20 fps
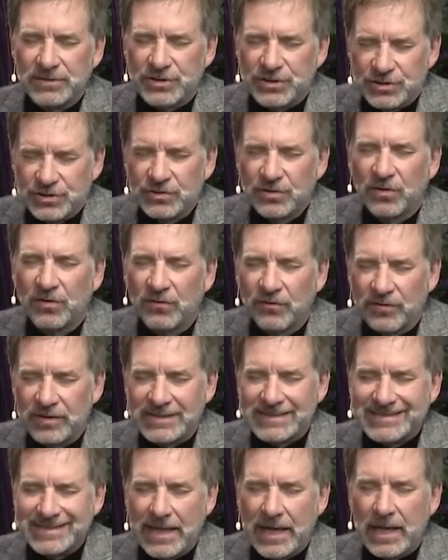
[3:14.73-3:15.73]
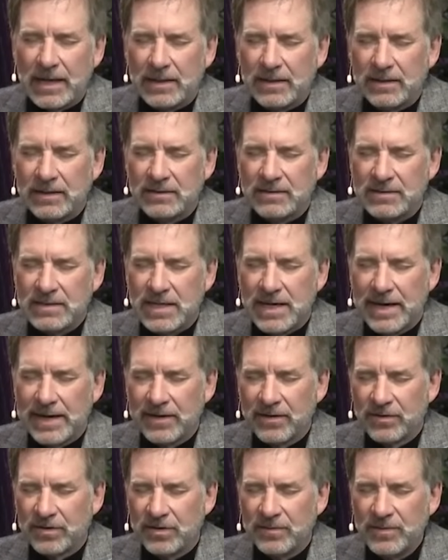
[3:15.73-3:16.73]
serve as that
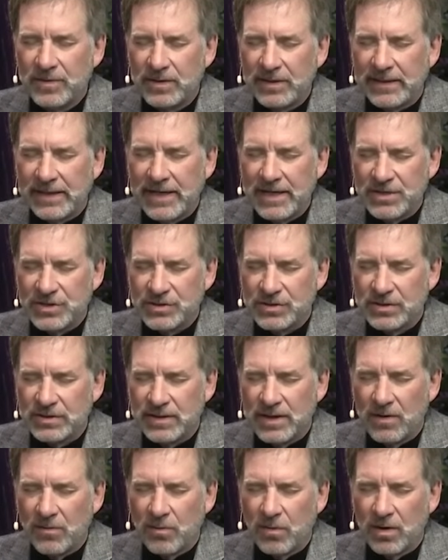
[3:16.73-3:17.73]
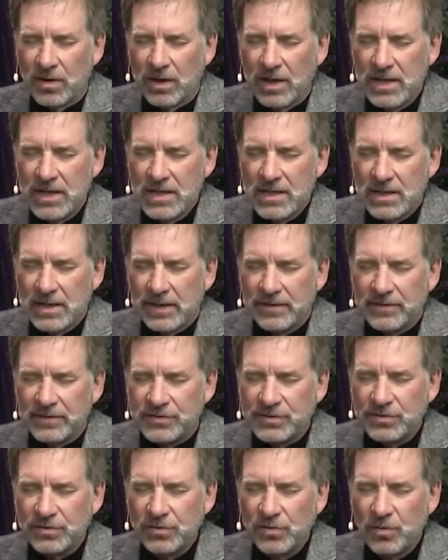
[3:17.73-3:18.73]
entire communication network, and the
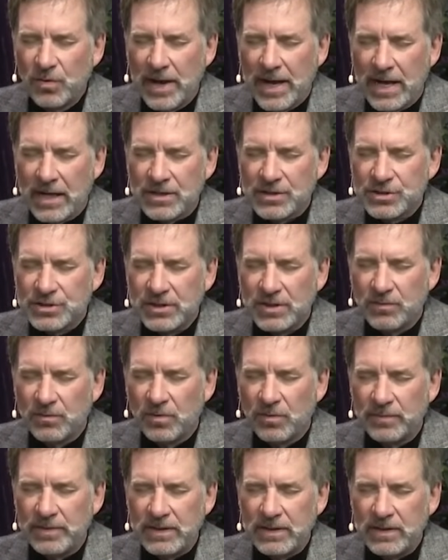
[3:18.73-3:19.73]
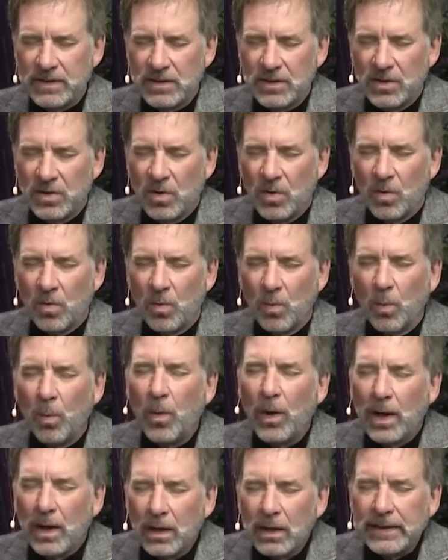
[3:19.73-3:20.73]
two actually will be
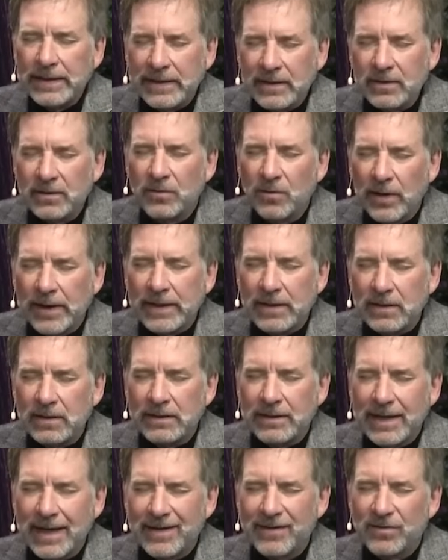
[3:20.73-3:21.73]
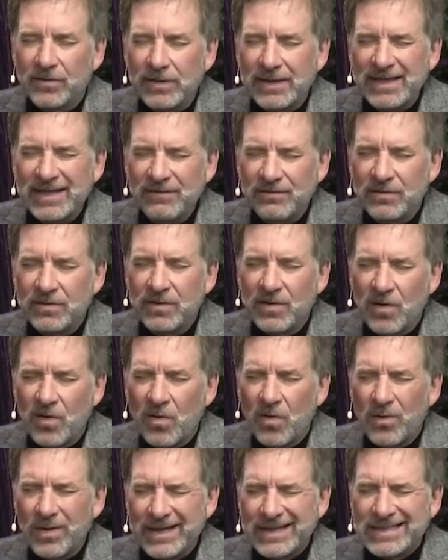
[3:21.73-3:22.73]
well integrated together, even
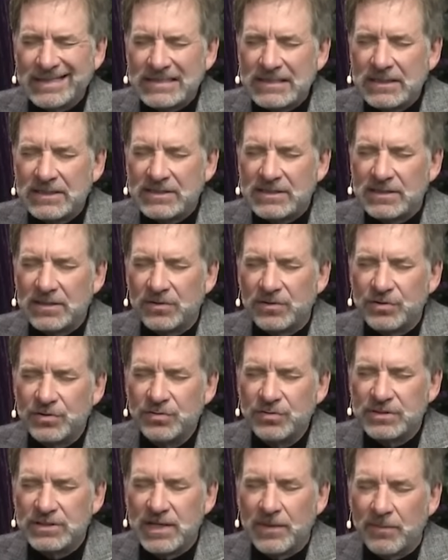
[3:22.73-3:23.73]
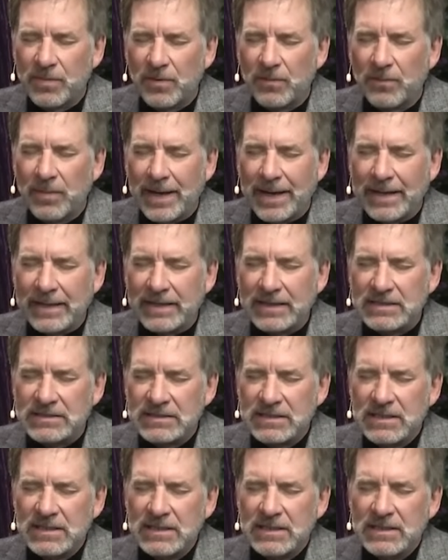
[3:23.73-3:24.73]
though in a sense they're two separate
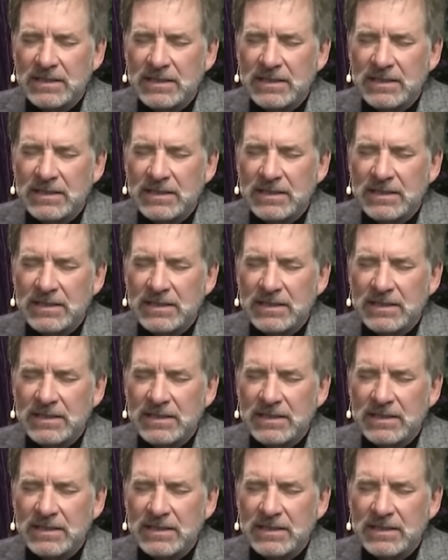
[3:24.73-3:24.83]
bodies.